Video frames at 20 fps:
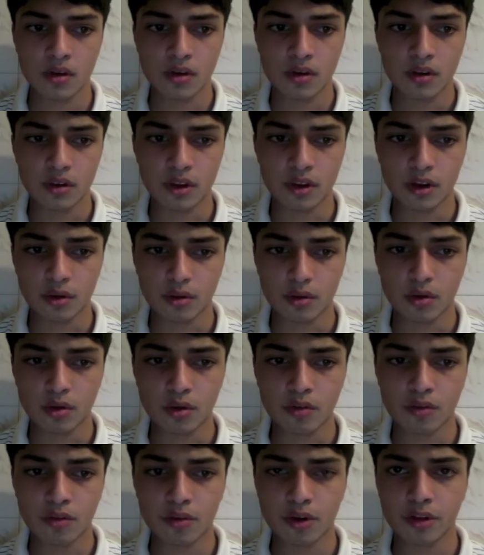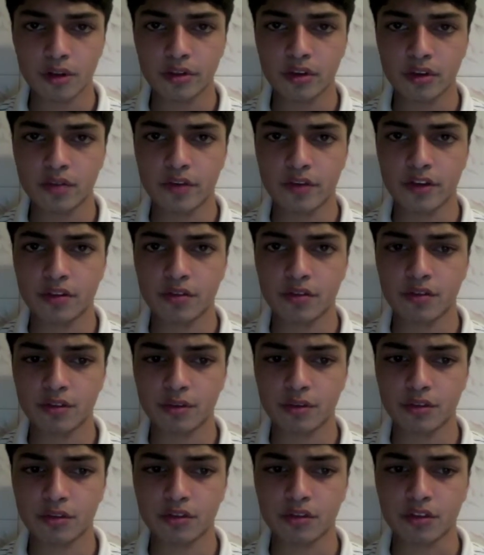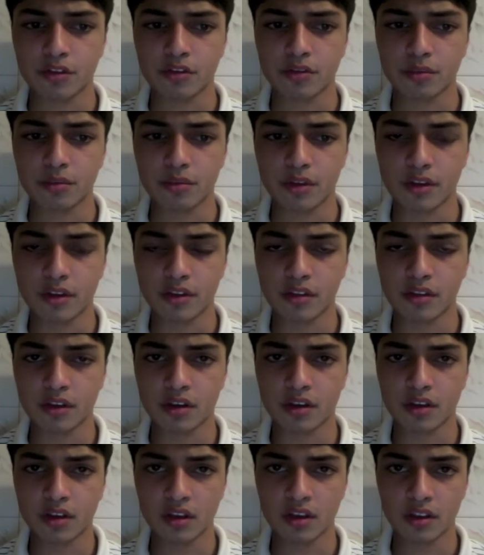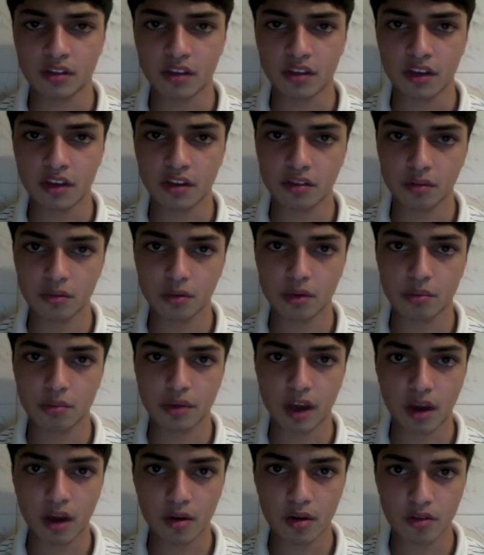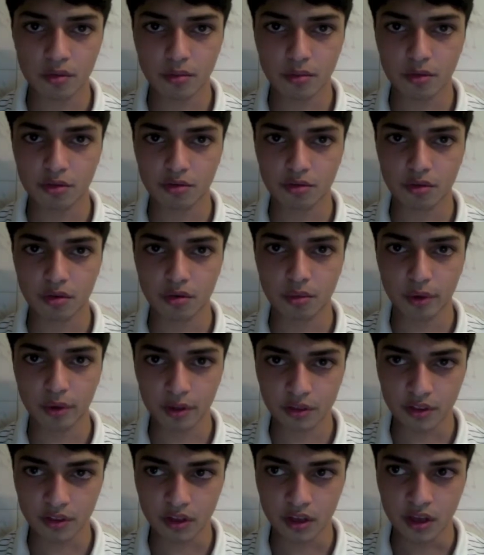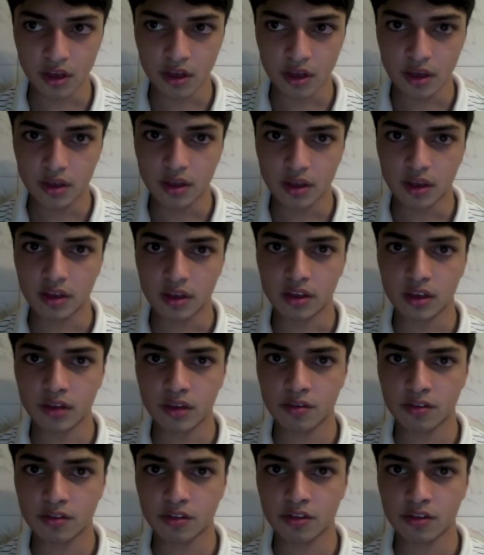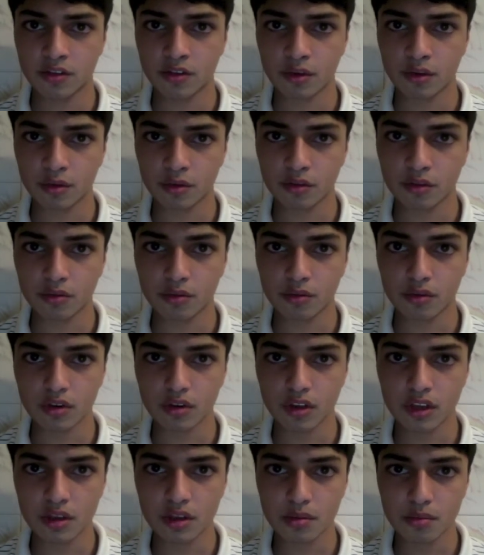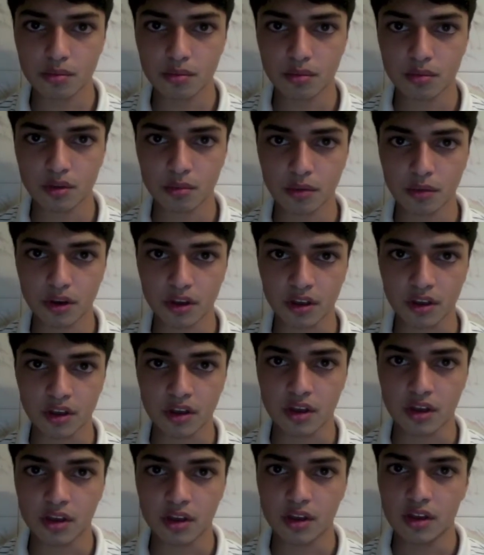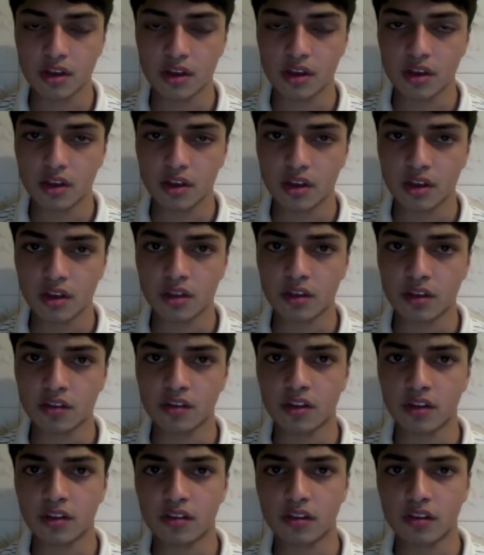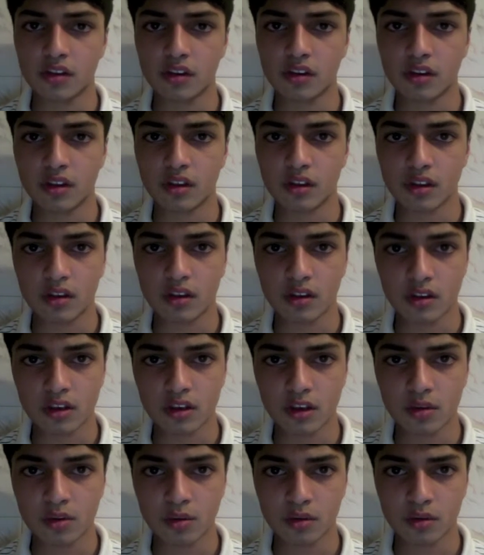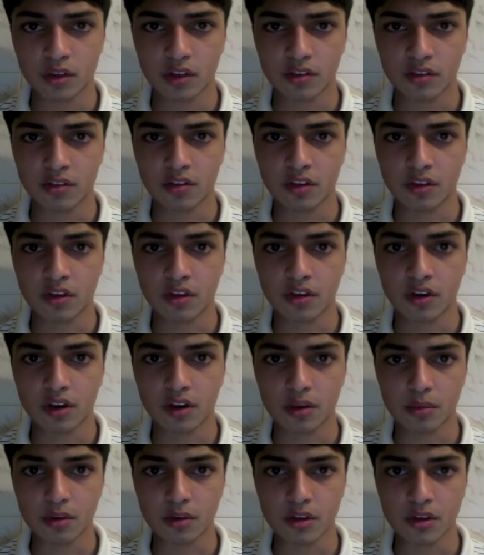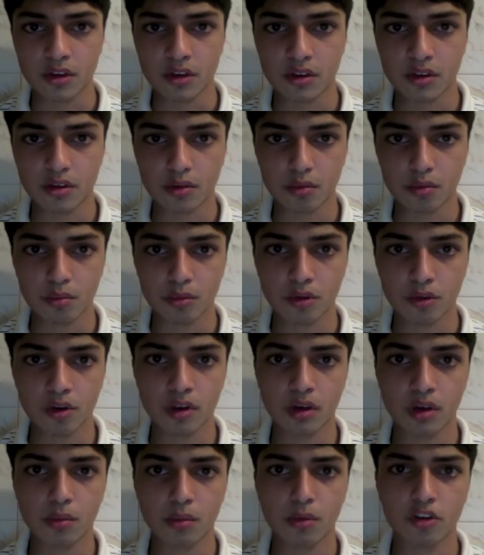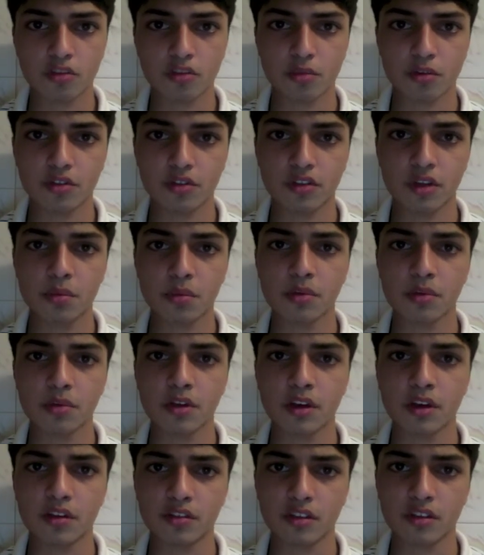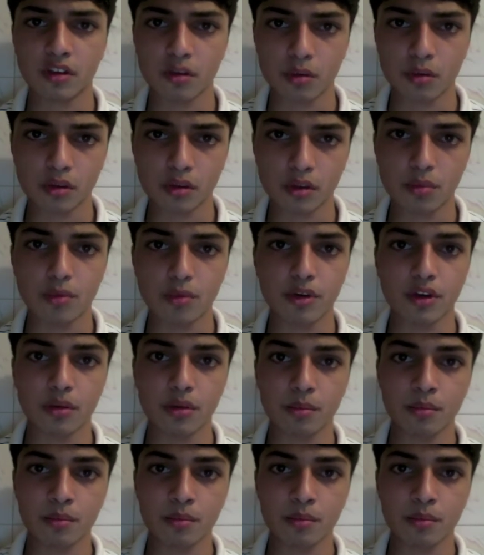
Now, overall, the effect of socialism is that it takes away power from those who are wealthy and gives it to those who need the money. In this sense, it equalizes the economy, creating a much more stabilized equilibrium.